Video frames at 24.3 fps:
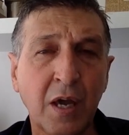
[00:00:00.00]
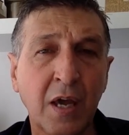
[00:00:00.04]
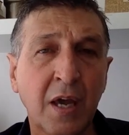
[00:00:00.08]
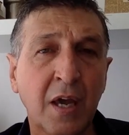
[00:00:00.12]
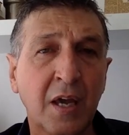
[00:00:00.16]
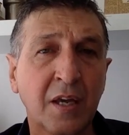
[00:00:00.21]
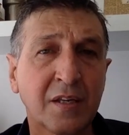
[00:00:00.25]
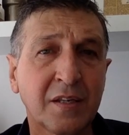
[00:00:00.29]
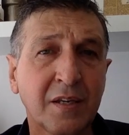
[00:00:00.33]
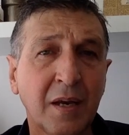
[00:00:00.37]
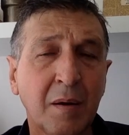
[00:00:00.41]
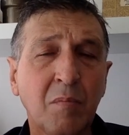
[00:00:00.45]

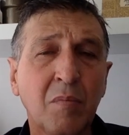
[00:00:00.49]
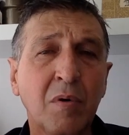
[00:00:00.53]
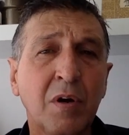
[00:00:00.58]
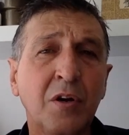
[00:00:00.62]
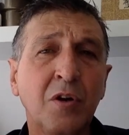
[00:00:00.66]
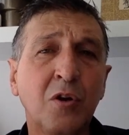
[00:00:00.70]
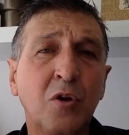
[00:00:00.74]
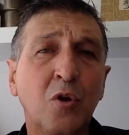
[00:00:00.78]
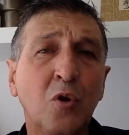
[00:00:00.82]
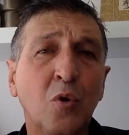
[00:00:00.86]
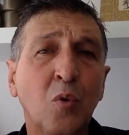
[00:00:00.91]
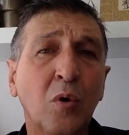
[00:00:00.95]
someone
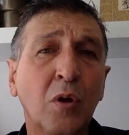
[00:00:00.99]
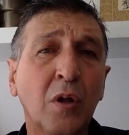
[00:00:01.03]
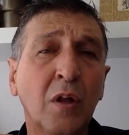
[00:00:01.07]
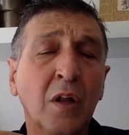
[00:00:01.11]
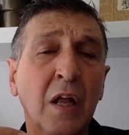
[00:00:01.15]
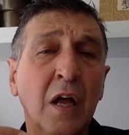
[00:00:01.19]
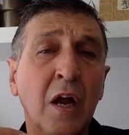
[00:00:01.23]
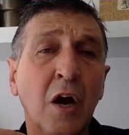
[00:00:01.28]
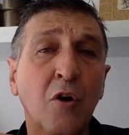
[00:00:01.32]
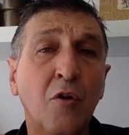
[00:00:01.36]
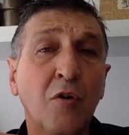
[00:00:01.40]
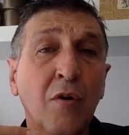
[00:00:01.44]
who will
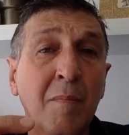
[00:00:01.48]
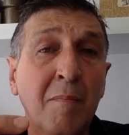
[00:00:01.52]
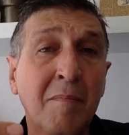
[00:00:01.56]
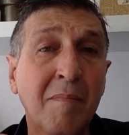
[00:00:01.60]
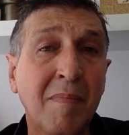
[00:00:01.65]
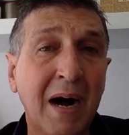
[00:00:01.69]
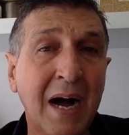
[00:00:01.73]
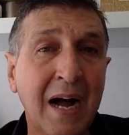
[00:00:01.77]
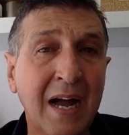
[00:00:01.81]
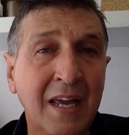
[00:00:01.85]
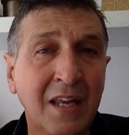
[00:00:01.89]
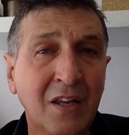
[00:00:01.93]

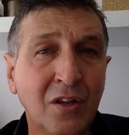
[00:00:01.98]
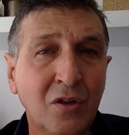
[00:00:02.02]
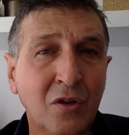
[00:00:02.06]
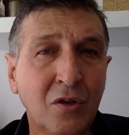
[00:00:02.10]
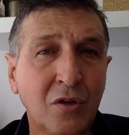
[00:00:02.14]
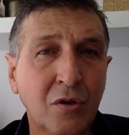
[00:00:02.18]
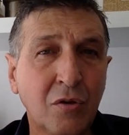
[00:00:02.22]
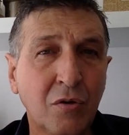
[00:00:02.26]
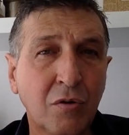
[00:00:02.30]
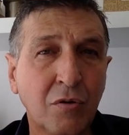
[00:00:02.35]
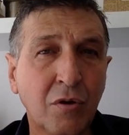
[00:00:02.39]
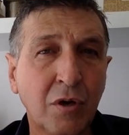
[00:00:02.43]
remind
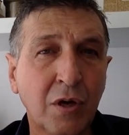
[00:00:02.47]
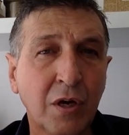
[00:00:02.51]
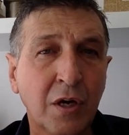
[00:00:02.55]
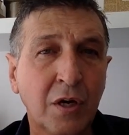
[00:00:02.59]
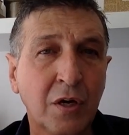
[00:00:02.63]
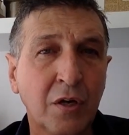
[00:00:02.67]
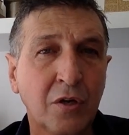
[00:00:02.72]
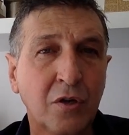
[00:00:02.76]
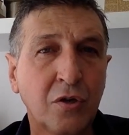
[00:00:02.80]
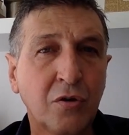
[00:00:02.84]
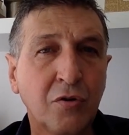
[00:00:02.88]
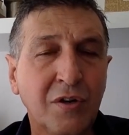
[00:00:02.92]
you
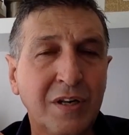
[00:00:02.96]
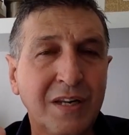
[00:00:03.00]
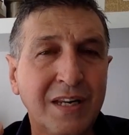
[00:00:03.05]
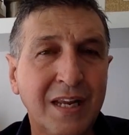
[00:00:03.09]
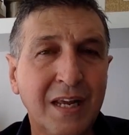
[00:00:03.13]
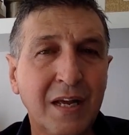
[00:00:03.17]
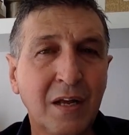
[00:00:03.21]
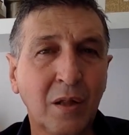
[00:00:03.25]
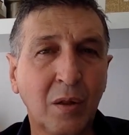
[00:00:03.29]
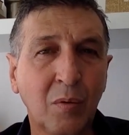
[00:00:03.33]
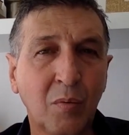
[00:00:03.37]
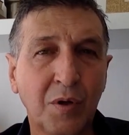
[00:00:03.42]
to
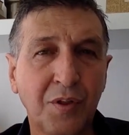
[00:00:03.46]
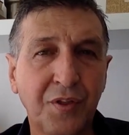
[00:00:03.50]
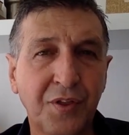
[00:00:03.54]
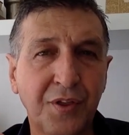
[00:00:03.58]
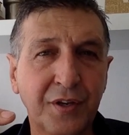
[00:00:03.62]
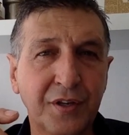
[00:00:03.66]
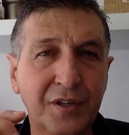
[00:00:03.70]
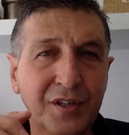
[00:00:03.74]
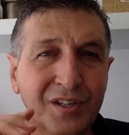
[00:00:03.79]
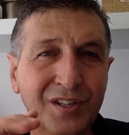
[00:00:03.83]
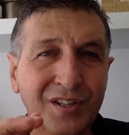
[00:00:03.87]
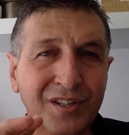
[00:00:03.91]
deal with the
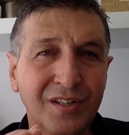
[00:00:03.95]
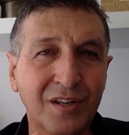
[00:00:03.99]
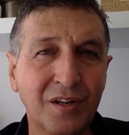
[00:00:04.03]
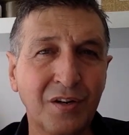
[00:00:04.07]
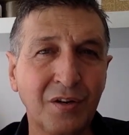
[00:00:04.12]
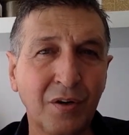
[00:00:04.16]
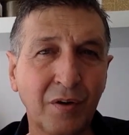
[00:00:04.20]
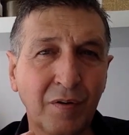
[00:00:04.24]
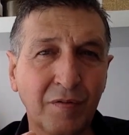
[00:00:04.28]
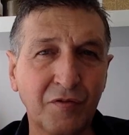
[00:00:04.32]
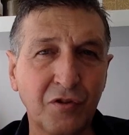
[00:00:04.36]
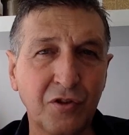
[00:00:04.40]
sin
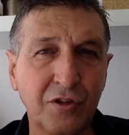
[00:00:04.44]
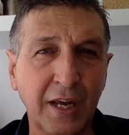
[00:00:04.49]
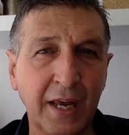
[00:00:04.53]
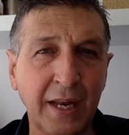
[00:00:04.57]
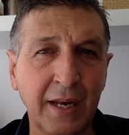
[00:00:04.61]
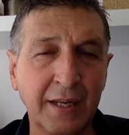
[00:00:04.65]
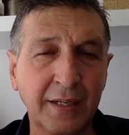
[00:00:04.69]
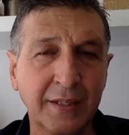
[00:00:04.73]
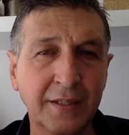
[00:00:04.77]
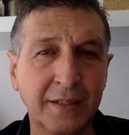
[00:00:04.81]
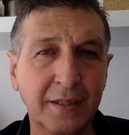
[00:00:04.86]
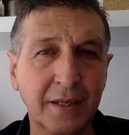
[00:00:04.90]
of
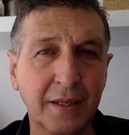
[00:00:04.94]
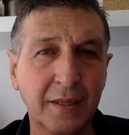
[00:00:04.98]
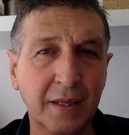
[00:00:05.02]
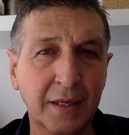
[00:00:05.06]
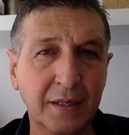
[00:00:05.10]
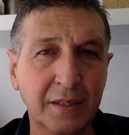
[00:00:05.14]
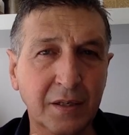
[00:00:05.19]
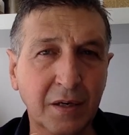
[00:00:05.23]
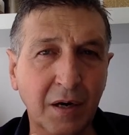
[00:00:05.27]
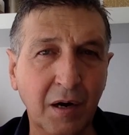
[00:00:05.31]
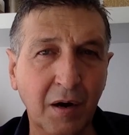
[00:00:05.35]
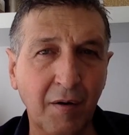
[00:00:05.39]
jealousy
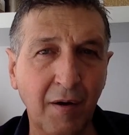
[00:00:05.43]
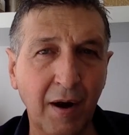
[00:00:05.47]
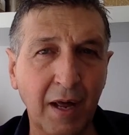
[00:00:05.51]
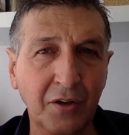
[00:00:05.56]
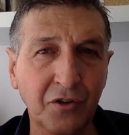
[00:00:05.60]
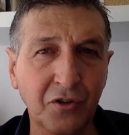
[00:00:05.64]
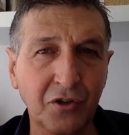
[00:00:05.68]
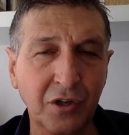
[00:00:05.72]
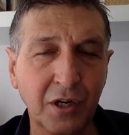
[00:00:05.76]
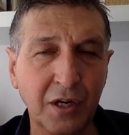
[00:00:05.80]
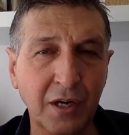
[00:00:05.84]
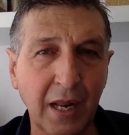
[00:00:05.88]
that's
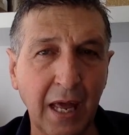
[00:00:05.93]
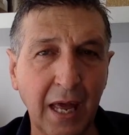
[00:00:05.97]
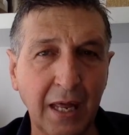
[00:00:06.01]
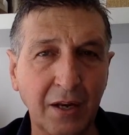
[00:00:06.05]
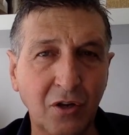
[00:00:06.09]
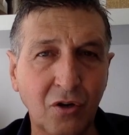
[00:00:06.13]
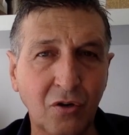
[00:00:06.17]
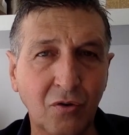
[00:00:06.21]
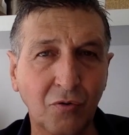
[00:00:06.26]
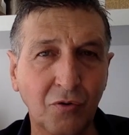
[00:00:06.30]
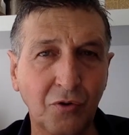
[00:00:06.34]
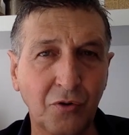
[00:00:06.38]
crouching at
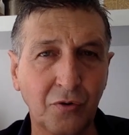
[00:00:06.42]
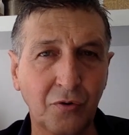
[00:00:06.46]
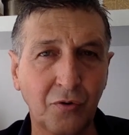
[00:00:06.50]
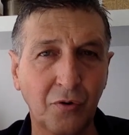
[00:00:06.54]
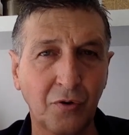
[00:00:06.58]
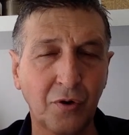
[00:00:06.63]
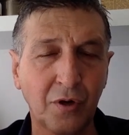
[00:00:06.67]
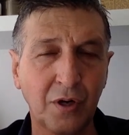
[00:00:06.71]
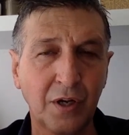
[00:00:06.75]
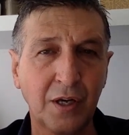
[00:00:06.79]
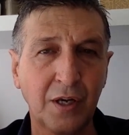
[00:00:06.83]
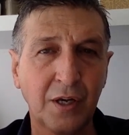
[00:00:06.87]
your door,
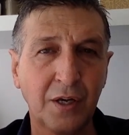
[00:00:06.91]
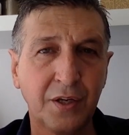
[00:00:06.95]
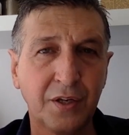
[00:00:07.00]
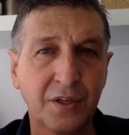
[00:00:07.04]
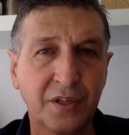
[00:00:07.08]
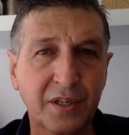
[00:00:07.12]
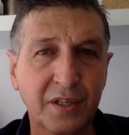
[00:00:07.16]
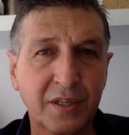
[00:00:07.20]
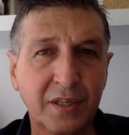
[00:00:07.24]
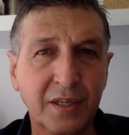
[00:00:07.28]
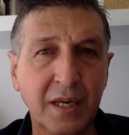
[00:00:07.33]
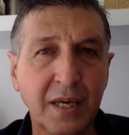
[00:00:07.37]

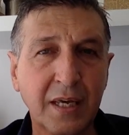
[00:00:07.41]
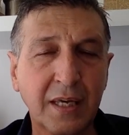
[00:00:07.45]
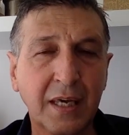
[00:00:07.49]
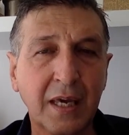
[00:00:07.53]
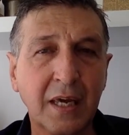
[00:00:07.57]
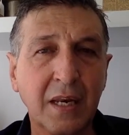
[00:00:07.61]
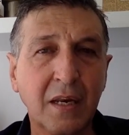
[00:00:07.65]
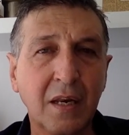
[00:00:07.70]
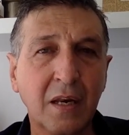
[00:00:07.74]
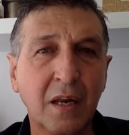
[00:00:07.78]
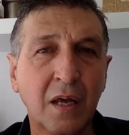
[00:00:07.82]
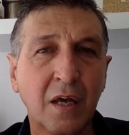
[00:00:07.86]

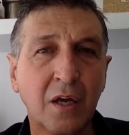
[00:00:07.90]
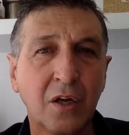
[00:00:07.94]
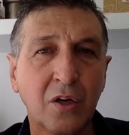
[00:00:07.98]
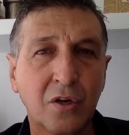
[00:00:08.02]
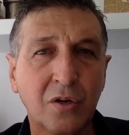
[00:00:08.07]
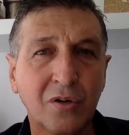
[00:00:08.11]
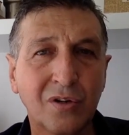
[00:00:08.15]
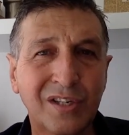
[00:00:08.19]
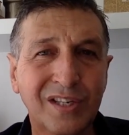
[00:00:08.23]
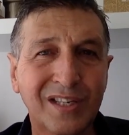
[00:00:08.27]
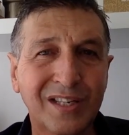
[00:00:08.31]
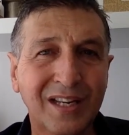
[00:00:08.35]
seeking to
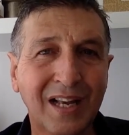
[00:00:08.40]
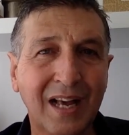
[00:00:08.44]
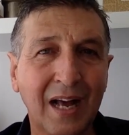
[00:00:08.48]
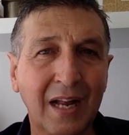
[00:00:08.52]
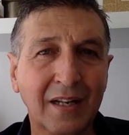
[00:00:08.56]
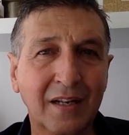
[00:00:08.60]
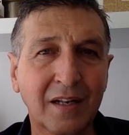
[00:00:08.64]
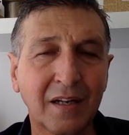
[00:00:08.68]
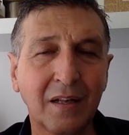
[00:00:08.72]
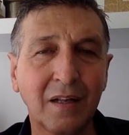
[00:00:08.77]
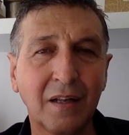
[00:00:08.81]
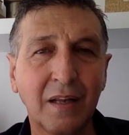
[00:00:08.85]

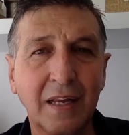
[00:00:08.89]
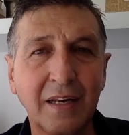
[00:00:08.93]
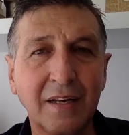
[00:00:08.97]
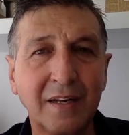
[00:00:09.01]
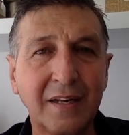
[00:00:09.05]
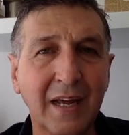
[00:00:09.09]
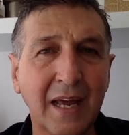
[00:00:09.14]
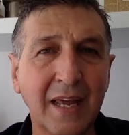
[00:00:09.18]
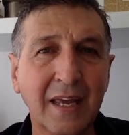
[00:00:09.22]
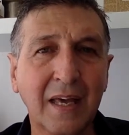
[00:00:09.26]
scuttle and take